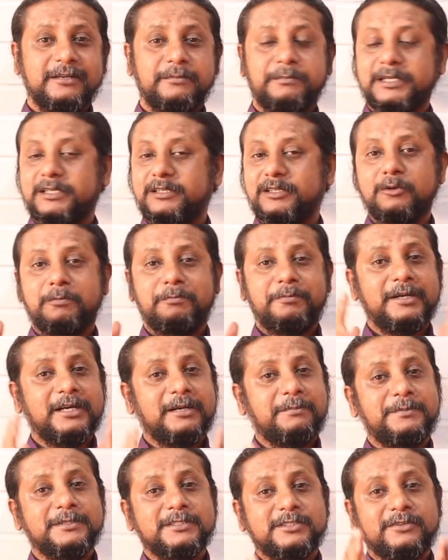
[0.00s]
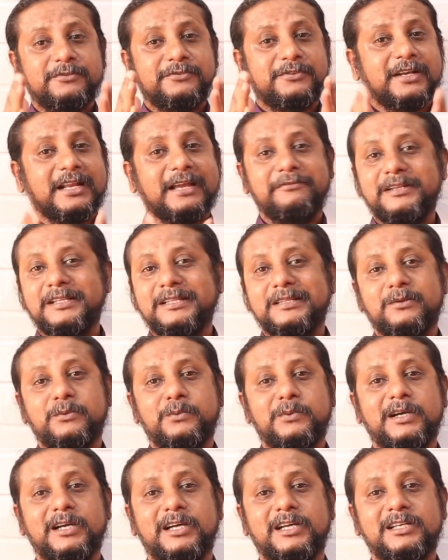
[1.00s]
But your purpose of traveling the
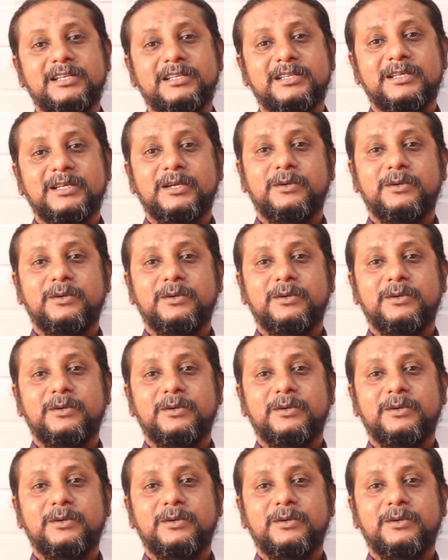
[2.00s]
world